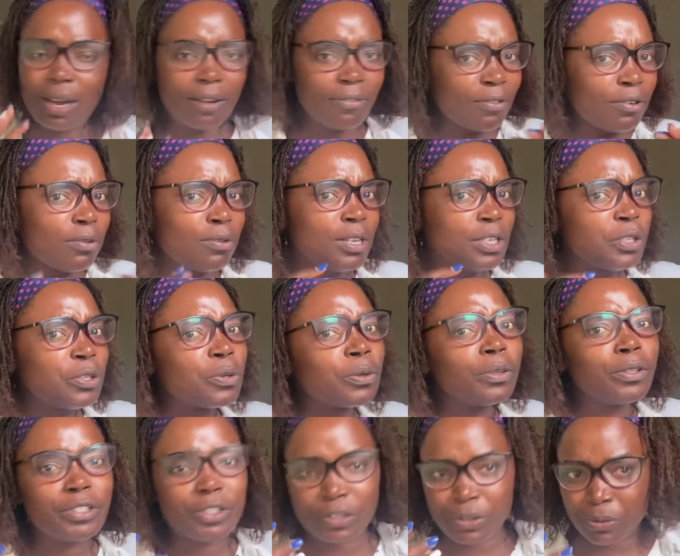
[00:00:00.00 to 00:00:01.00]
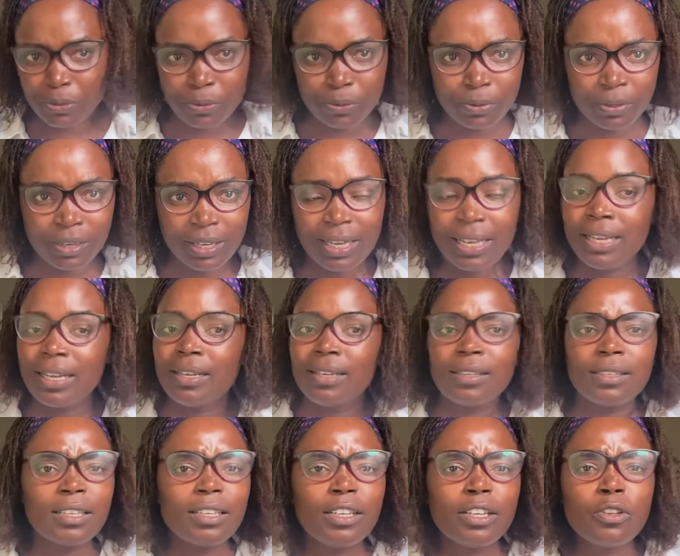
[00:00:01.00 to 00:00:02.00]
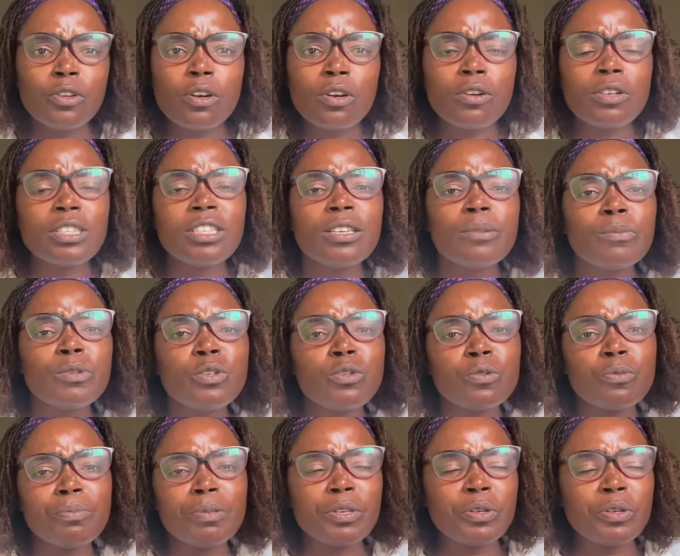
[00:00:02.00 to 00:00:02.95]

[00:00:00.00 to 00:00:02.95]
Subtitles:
always told you, Ndindi Nyoro seems to be,